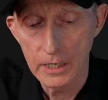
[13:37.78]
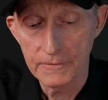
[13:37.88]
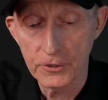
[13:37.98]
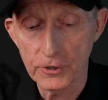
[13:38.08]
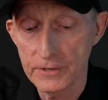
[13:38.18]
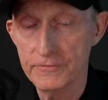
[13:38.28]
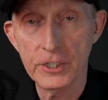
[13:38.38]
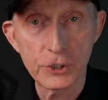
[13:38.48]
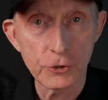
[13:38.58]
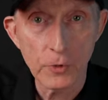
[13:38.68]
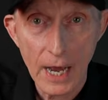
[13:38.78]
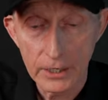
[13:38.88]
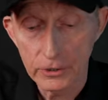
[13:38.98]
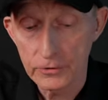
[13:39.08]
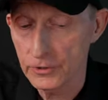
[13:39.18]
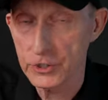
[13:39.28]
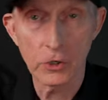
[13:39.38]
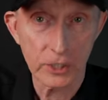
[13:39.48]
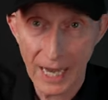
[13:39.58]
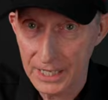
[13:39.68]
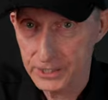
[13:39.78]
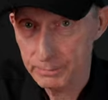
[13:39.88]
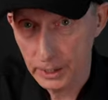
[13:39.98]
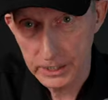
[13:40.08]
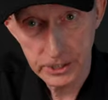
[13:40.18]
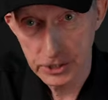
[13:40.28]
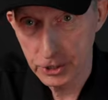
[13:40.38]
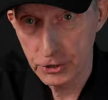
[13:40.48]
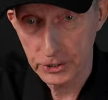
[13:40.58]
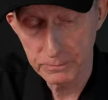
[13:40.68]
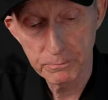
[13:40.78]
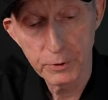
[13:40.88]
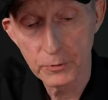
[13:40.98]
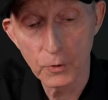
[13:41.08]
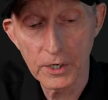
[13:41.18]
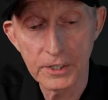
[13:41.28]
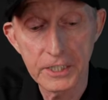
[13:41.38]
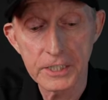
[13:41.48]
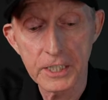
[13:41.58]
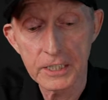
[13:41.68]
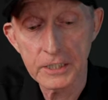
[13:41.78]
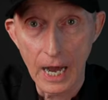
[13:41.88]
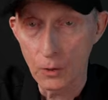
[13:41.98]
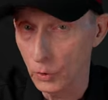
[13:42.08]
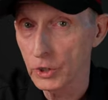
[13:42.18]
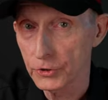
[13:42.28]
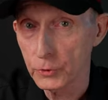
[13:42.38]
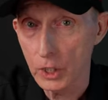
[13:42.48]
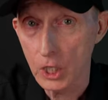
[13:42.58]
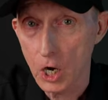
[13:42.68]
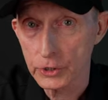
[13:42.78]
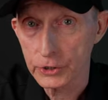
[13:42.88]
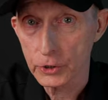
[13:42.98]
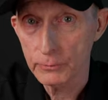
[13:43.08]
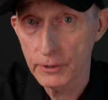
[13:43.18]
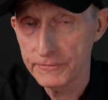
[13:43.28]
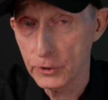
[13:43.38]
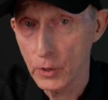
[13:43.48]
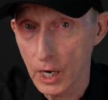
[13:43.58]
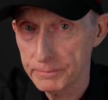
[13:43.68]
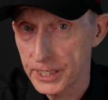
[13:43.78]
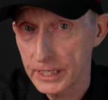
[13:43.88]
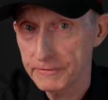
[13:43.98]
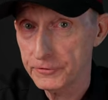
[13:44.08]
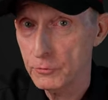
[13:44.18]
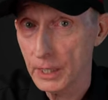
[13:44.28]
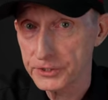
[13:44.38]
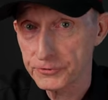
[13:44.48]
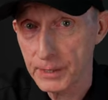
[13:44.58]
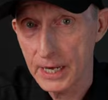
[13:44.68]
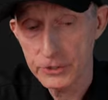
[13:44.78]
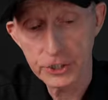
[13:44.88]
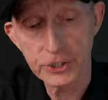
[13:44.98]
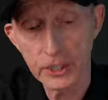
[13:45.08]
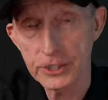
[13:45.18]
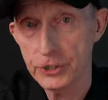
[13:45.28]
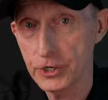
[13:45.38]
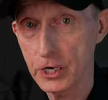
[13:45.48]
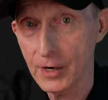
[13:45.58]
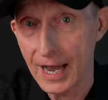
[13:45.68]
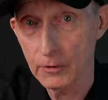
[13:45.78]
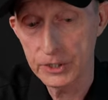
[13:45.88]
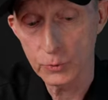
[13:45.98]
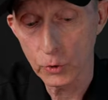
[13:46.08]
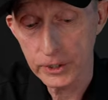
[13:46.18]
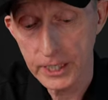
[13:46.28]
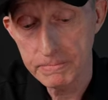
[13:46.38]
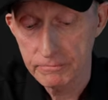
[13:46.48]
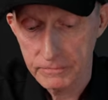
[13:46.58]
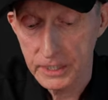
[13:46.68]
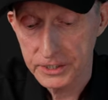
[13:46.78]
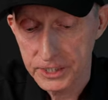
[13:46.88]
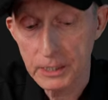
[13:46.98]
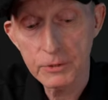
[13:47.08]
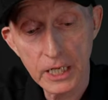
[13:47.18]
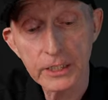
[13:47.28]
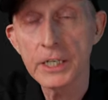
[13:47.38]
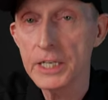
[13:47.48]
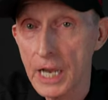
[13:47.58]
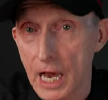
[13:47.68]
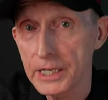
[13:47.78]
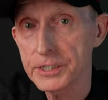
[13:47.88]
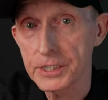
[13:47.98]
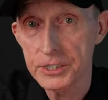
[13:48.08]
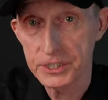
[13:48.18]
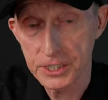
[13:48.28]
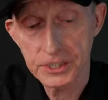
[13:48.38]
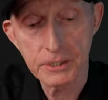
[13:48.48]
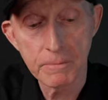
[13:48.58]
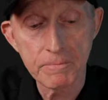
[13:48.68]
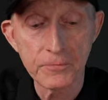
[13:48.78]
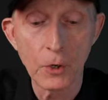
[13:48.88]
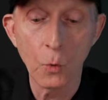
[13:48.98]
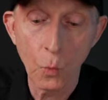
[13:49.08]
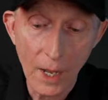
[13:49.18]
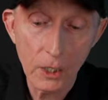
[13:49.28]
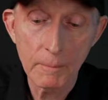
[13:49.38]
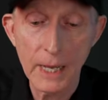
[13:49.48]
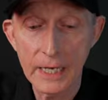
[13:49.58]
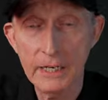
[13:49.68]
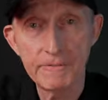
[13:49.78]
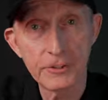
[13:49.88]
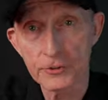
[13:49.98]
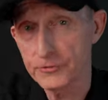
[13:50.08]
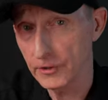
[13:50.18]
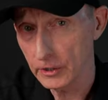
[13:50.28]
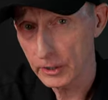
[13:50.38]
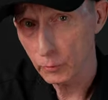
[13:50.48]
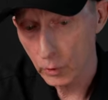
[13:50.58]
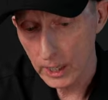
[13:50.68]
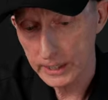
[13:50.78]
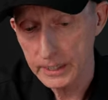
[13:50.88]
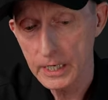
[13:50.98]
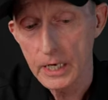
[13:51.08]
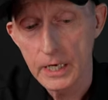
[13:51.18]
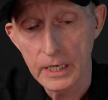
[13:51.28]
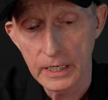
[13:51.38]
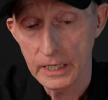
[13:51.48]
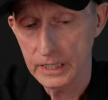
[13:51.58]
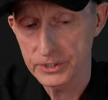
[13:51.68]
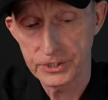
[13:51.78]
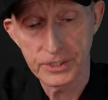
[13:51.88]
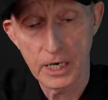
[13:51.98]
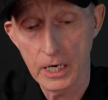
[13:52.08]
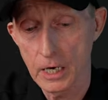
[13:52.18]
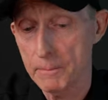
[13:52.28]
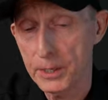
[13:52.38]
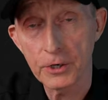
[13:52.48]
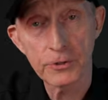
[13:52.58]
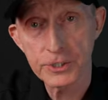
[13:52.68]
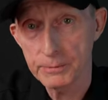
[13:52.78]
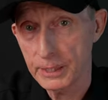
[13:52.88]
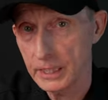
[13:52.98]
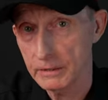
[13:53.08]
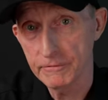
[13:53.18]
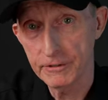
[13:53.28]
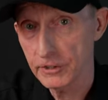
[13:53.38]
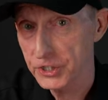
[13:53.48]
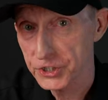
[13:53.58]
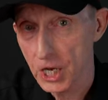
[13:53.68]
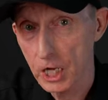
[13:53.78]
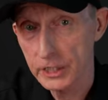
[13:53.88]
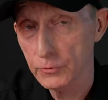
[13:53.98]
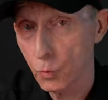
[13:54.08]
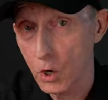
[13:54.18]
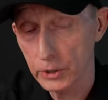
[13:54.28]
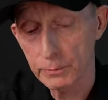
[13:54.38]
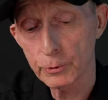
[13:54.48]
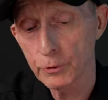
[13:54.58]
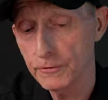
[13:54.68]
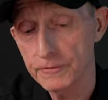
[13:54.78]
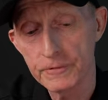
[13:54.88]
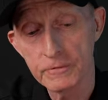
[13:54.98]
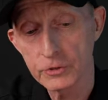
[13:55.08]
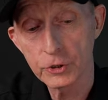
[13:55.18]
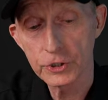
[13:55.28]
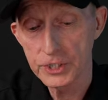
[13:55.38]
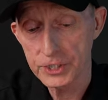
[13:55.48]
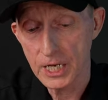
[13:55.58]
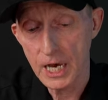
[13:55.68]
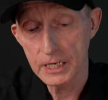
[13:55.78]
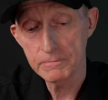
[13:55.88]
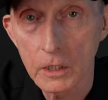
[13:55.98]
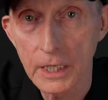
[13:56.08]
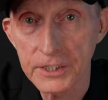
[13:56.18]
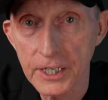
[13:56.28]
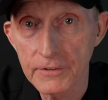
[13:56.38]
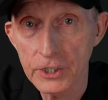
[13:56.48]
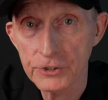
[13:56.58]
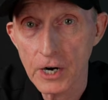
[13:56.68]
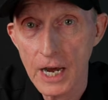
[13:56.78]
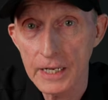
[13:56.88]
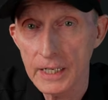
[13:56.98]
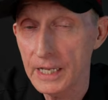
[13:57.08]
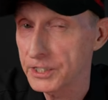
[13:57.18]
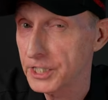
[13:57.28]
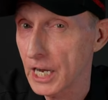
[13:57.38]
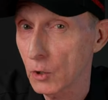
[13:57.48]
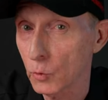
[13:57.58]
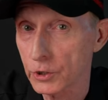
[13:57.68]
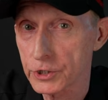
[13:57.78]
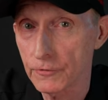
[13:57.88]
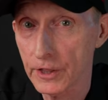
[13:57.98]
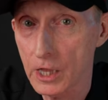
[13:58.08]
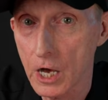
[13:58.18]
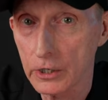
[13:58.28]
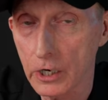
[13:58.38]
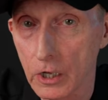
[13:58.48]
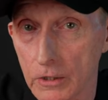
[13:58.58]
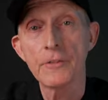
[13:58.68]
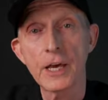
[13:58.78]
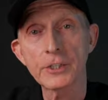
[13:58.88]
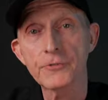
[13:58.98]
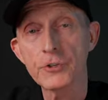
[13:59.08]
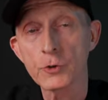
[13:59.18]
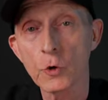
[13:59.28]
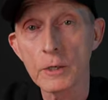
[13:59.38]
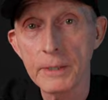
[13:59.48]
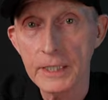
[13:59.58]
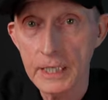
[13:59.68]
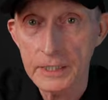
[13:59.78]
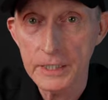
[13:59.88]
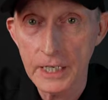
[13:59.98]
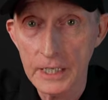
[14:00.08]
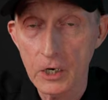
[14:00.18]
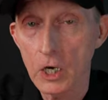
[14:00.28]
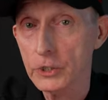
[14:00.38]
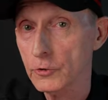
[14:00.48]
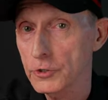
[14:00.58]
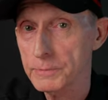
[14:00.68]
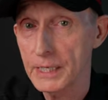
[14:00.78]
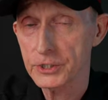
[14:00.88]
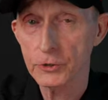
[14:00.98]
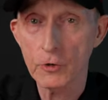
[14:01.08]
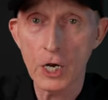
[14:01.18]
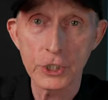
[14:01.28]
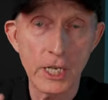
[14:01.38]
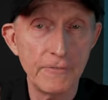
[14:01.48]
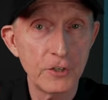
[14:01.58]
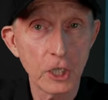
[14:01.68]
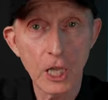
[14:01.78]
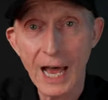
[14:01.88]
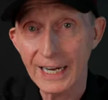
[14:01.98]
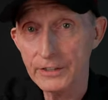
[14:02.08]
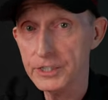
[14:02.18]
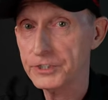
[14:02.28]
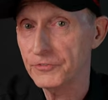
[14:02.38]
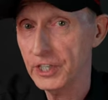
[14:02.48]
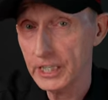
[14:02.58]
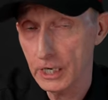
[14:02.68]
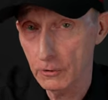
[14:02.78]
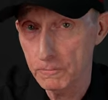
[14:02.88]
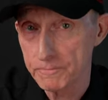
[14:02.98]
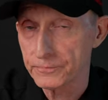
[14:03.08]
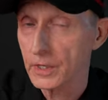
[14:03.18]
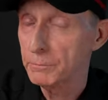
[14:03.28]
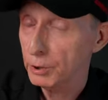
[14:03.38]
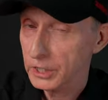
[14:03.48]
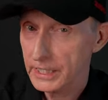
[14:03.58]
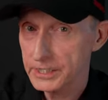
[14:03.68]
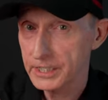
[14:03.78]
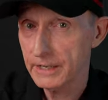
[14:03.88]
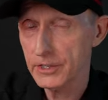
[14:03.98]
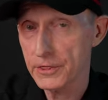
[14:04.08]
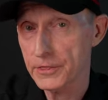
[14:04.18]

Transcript: If you're an adventure rider, there's all kinds of places you could put one of these things. I will do a long-term review update a few months from now just to let you know how it's working. It seems like a nice system, well made. It feels very rugged. It appears to be very solid, waterproof, good design. Let's give it a try and see how it works over the long haul. Thanks for joining me again today on Cruiseman's Garage. If you like this video, please give it a